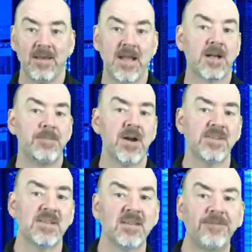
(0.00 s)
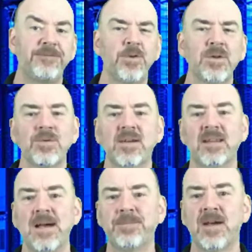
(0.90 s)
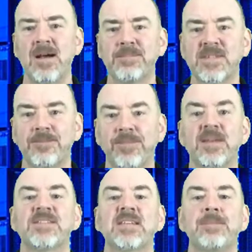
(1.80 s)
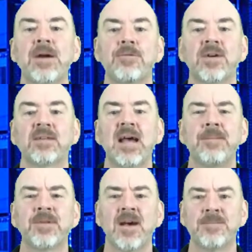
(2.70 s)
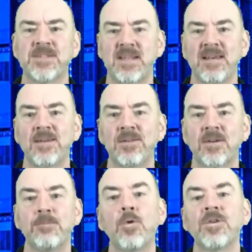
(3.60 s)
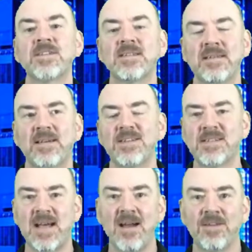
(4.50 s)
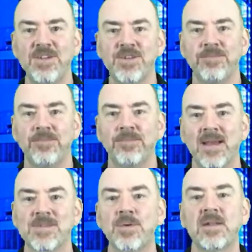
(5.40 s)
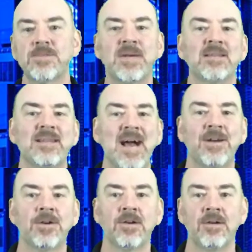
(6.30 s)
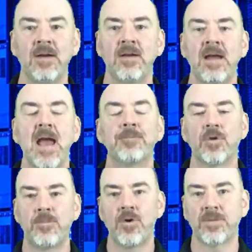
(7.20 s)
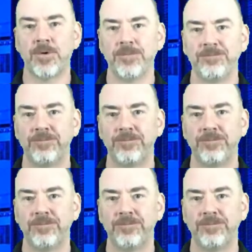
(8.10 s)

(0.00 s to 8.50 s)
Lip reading: In comparison to the fully rugged laptops, semi-rugged laptops tend to look more sleek and stylish, as well as being lighter and more portable.